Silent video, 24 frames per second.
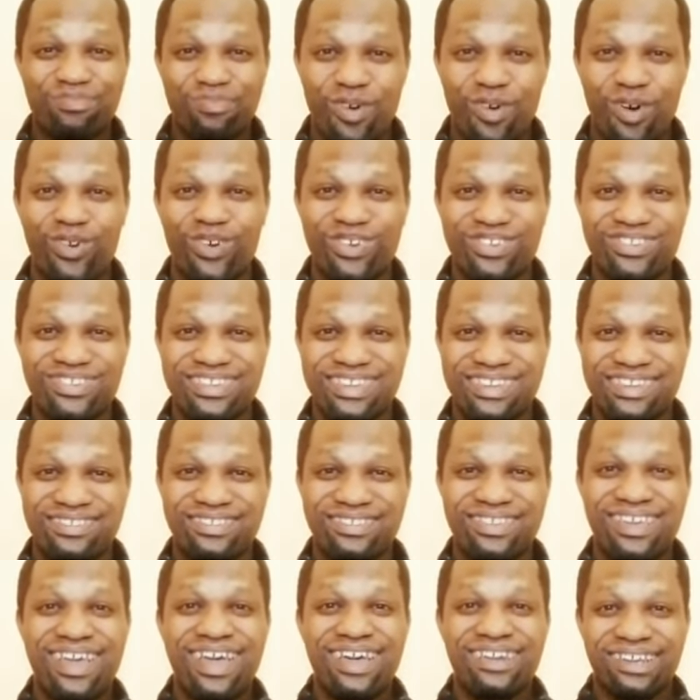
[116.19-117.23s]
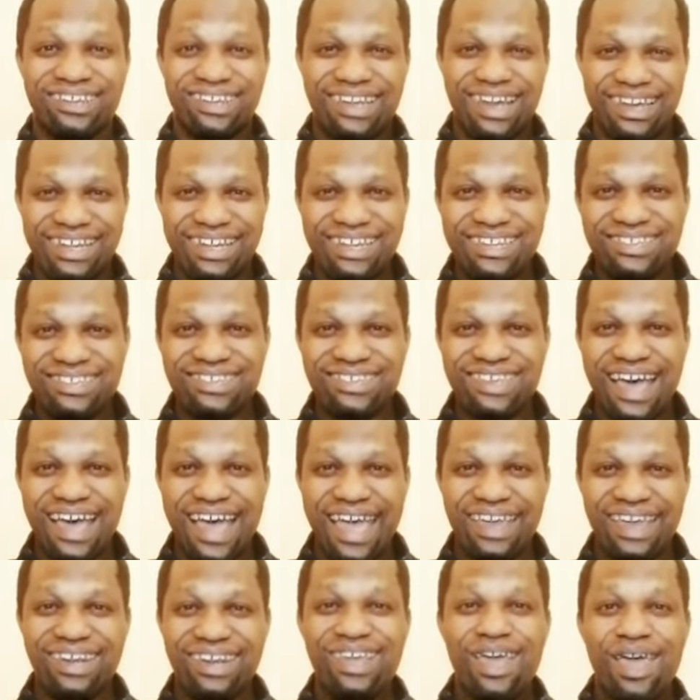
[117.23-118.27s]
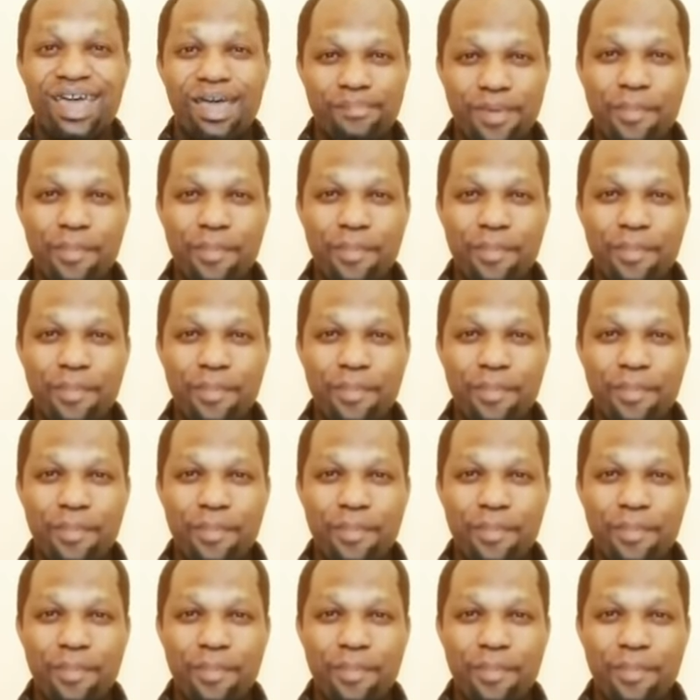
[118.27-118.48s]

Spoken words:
bonuses that are inside,